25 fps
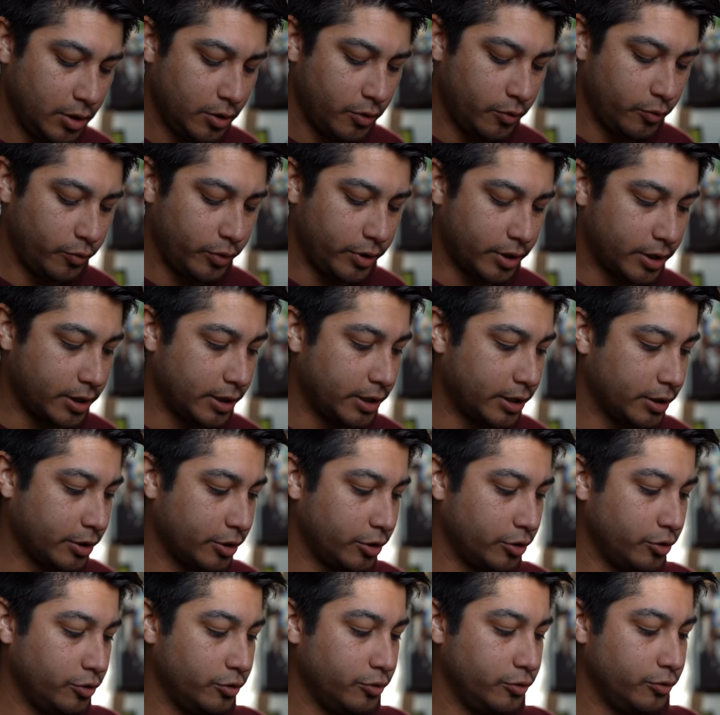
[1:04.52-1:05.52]
we're gonna
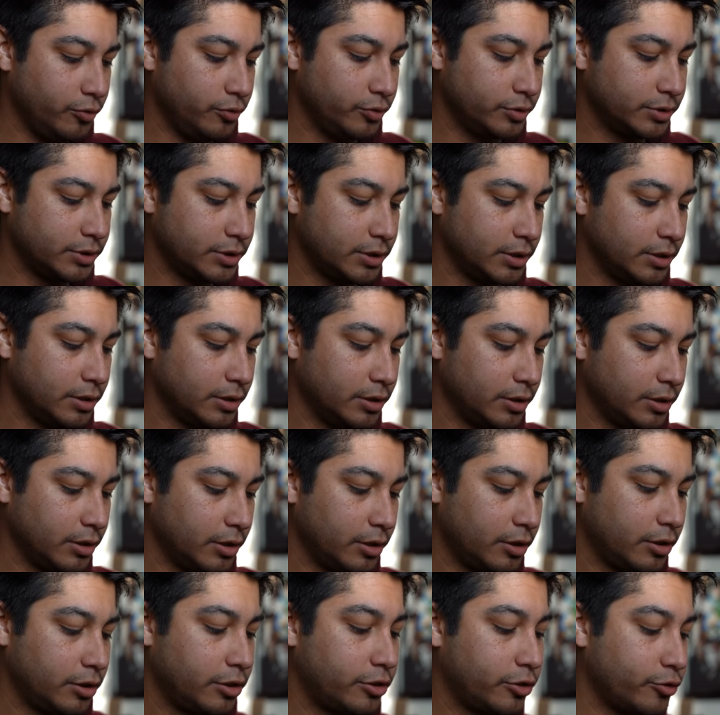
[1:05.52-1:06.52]
use
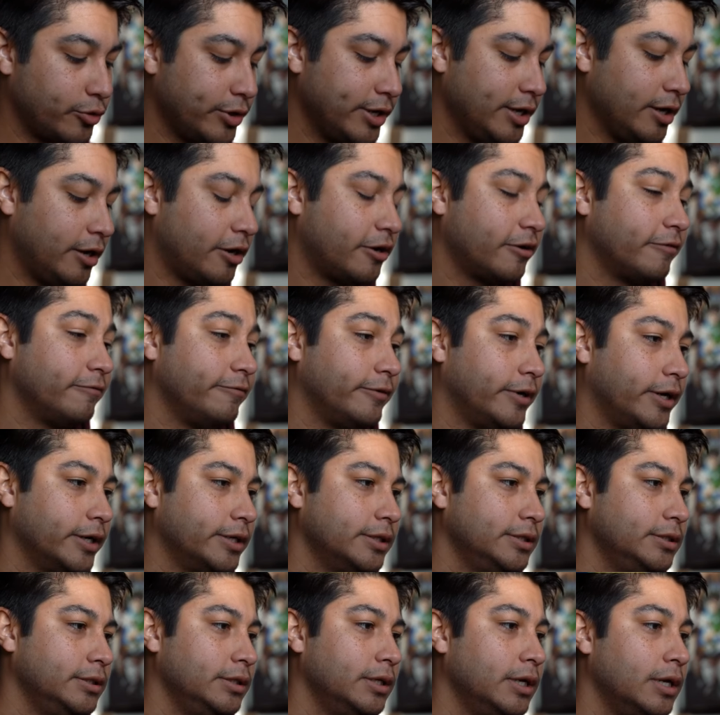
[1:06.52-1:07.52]
3
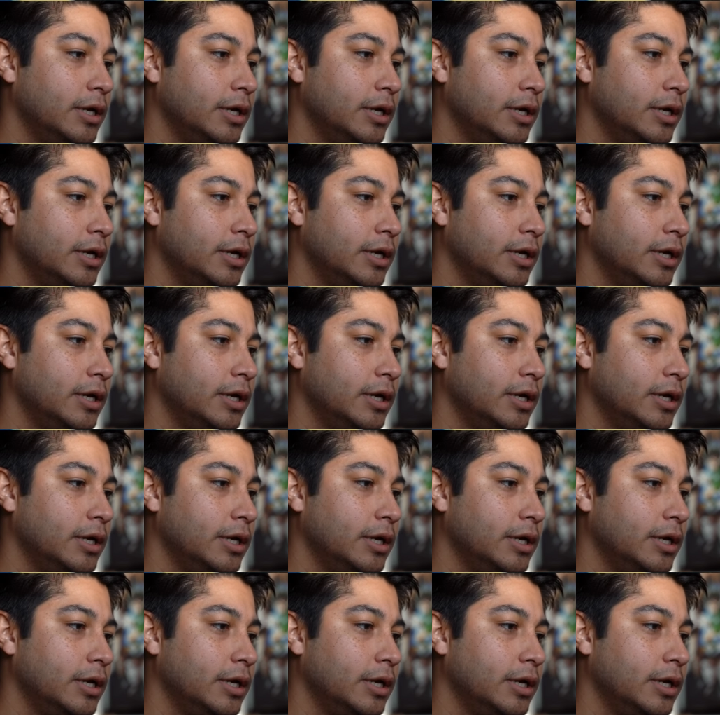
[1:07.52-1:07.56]
Arvada.